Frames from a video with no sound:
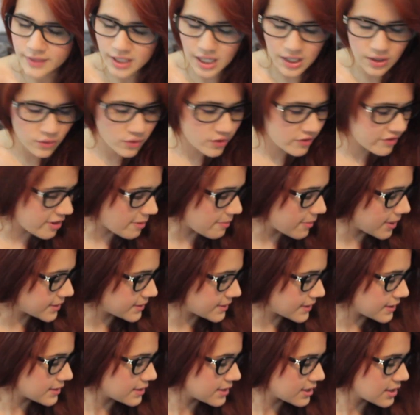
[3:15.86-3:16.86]
I don't know if that makes
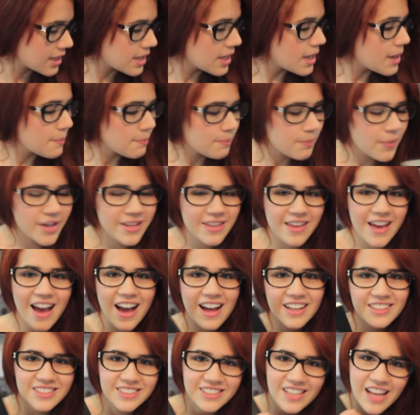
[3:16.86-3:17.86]
sense. But yeah,
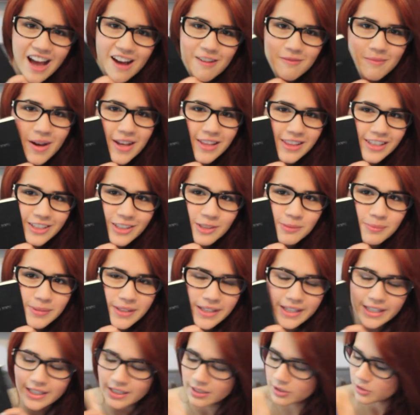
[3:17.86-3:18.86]
I just have my little
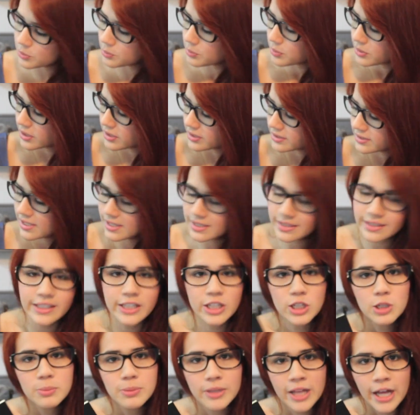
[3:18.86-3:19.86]
blank notebook. It says
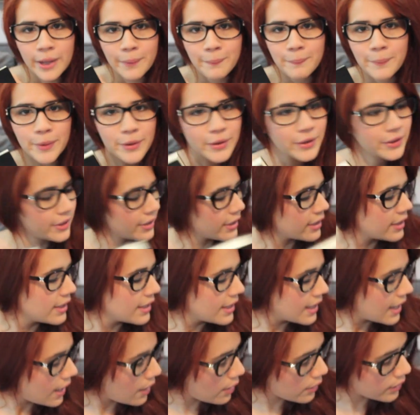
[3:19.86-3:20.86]
Little Black Book.
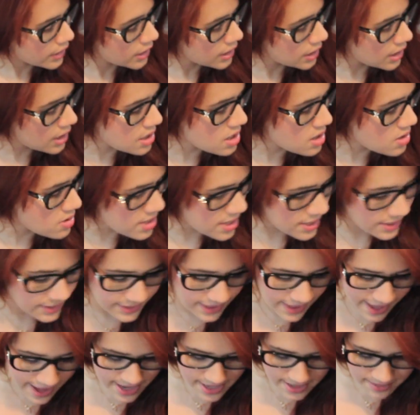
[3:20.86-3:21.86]
How cute is
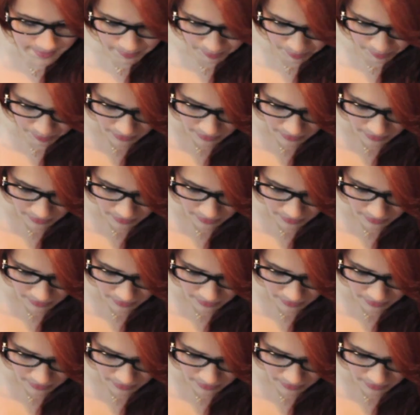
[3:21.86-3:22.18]
that?